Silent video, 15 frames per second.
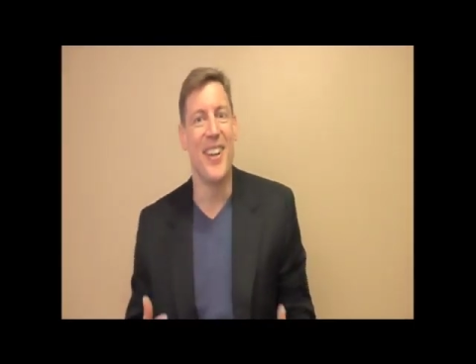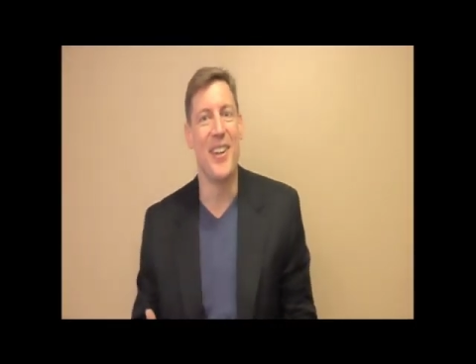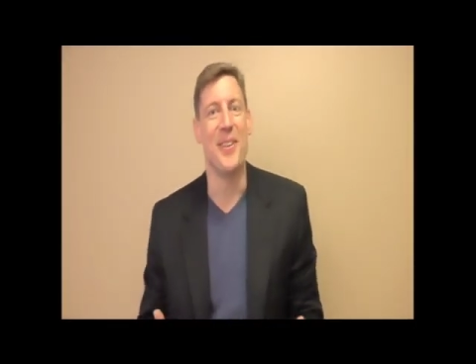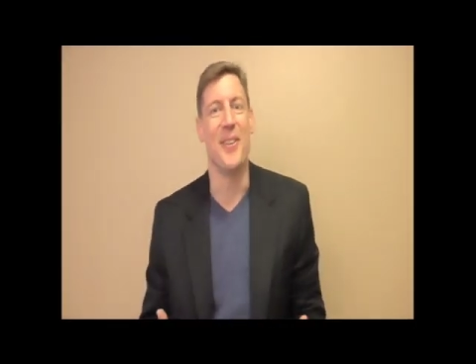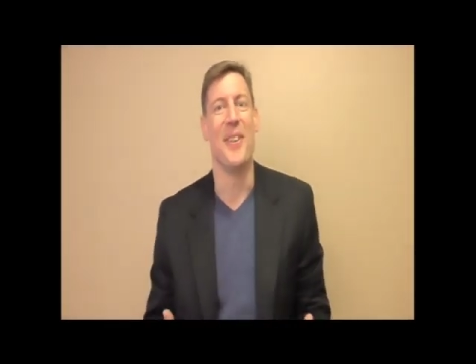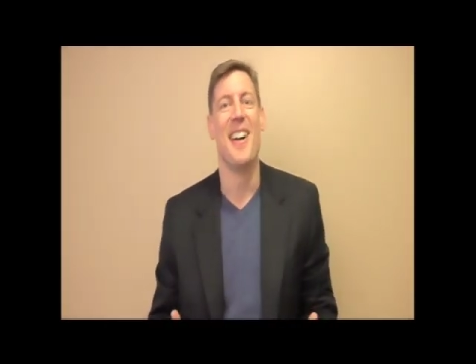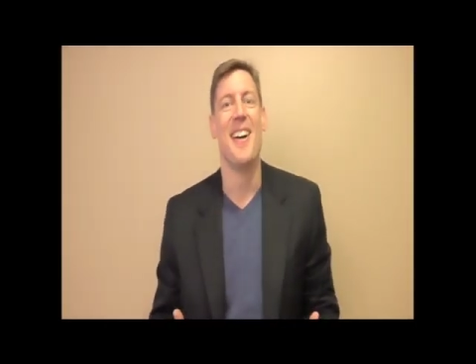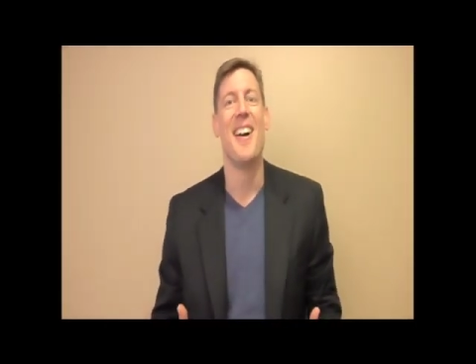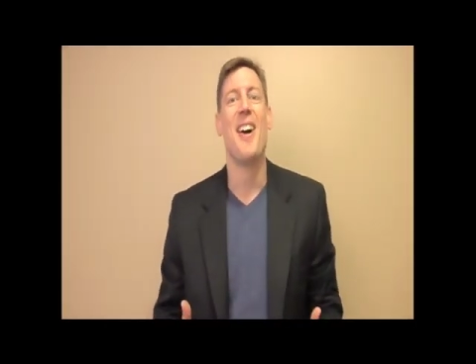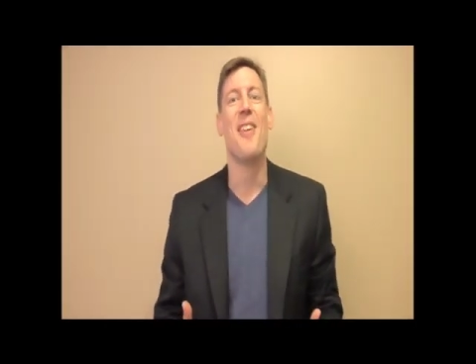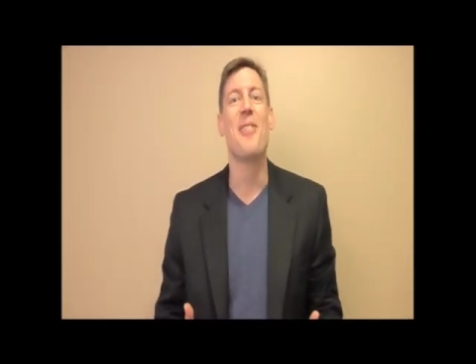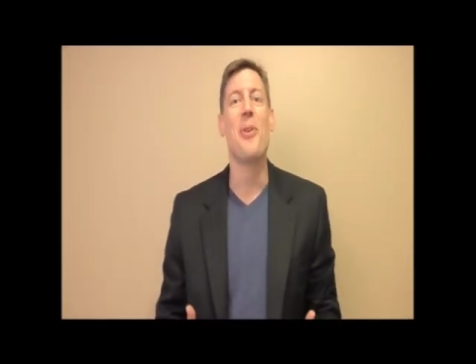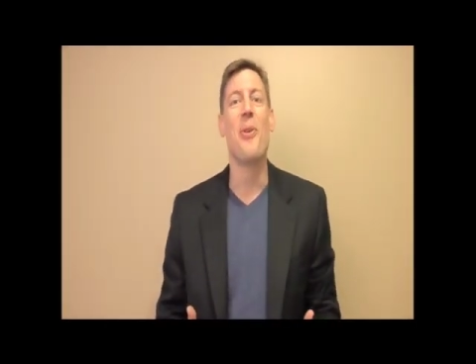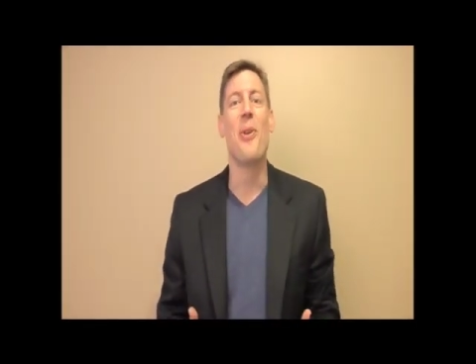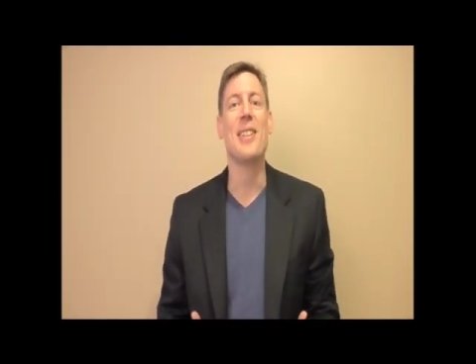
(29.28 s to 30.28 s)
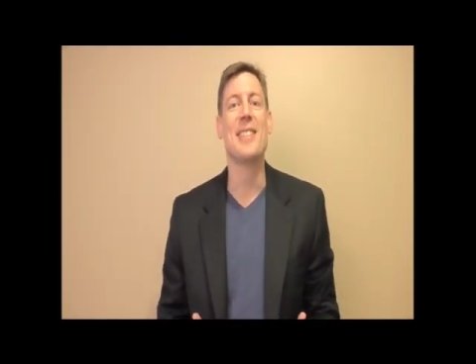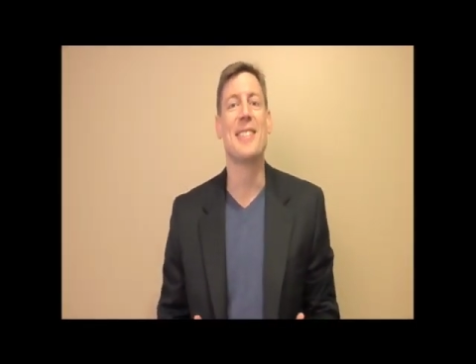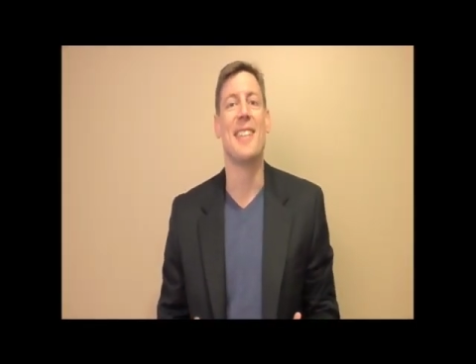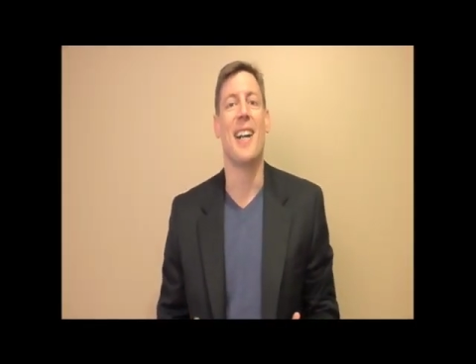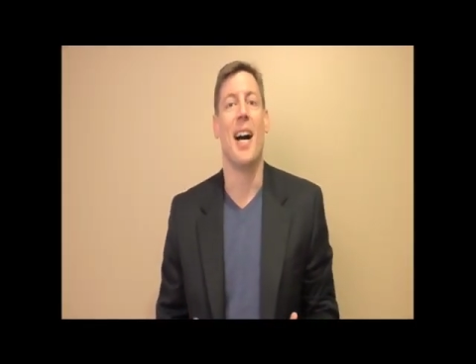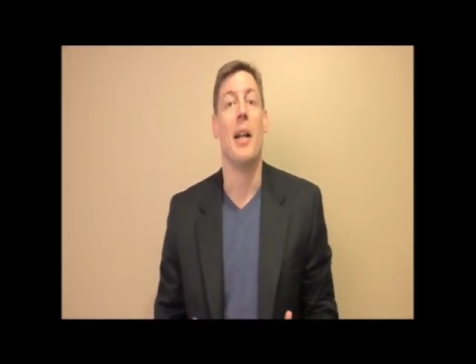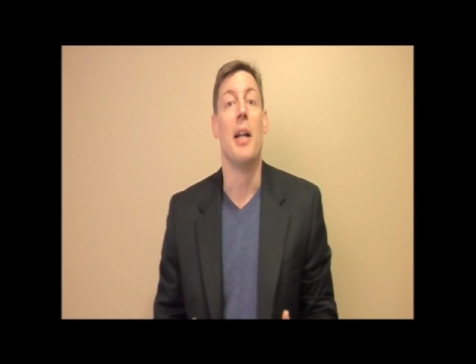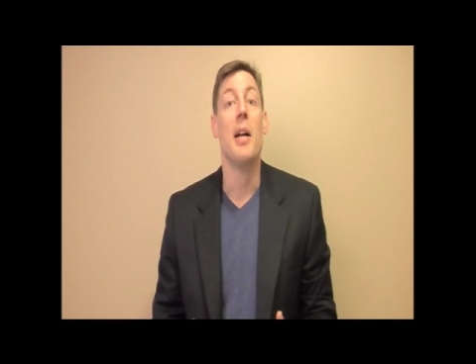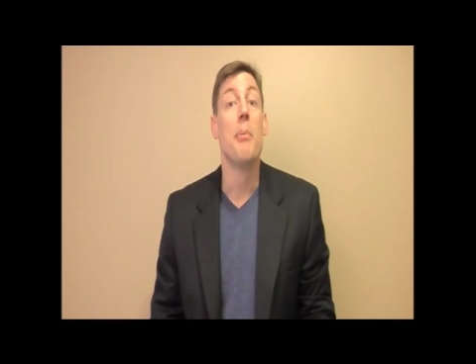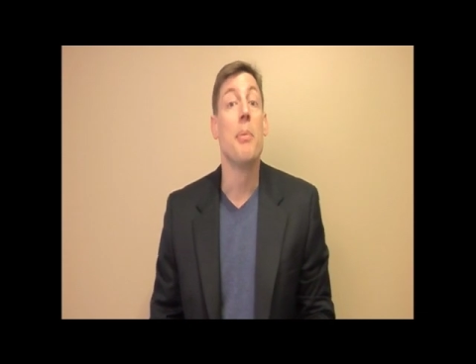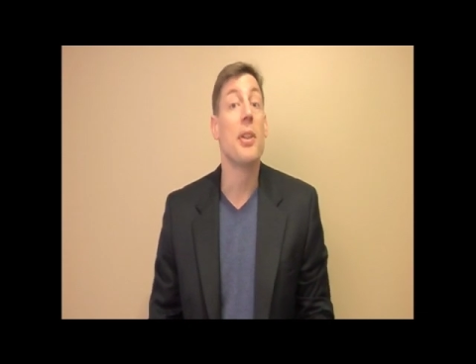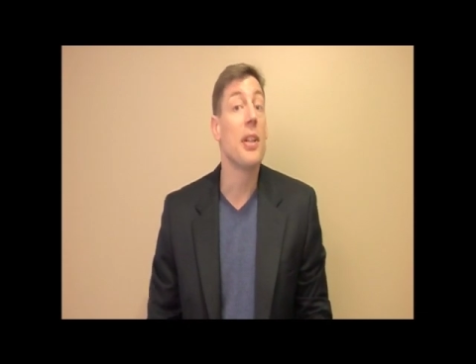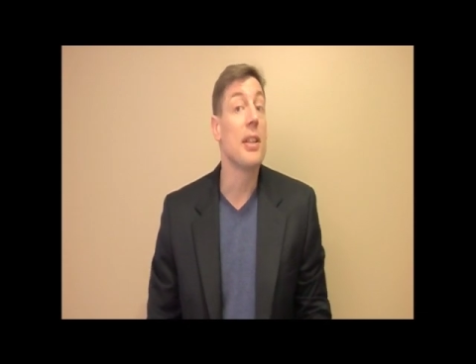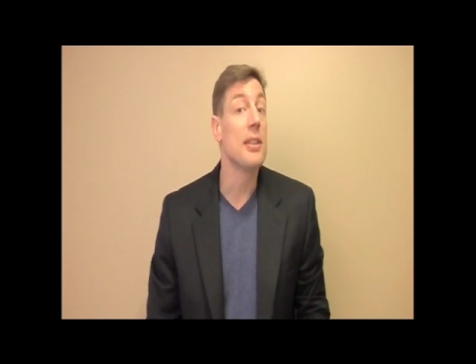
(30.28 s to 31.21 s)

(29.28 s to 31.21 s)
No, of course not.